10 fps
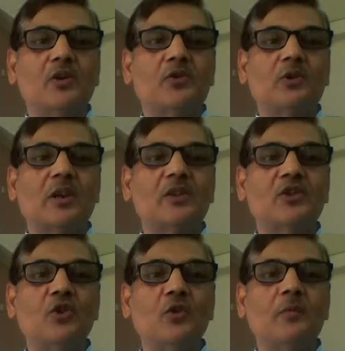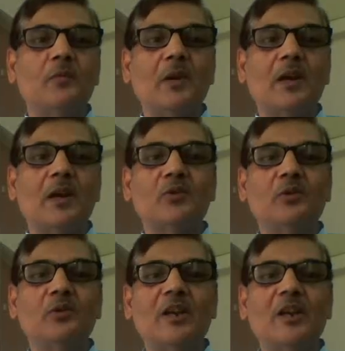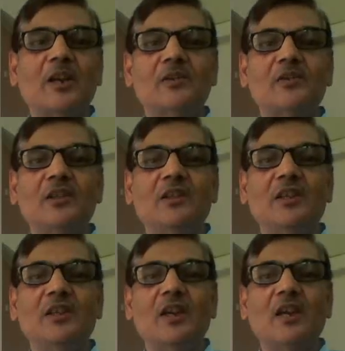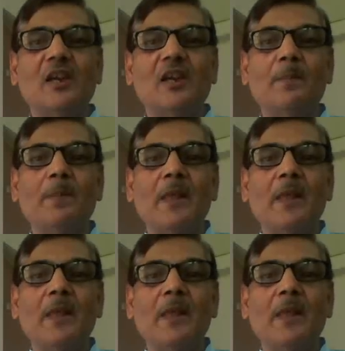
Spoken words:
So crossing over may also take place in this area,